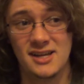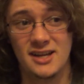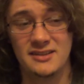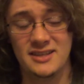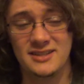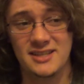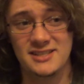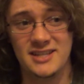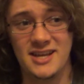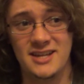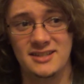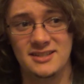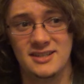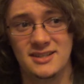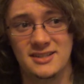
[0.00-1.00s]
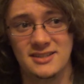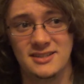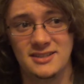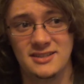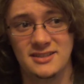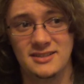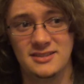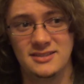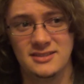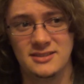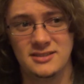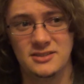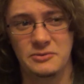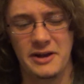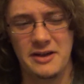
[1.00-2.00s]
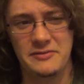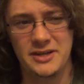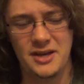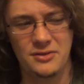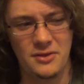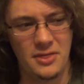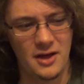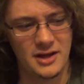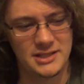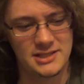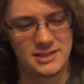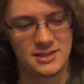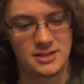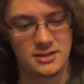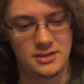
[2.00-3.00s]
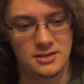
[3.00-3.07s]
I think that's it. Do I have any other thoughts?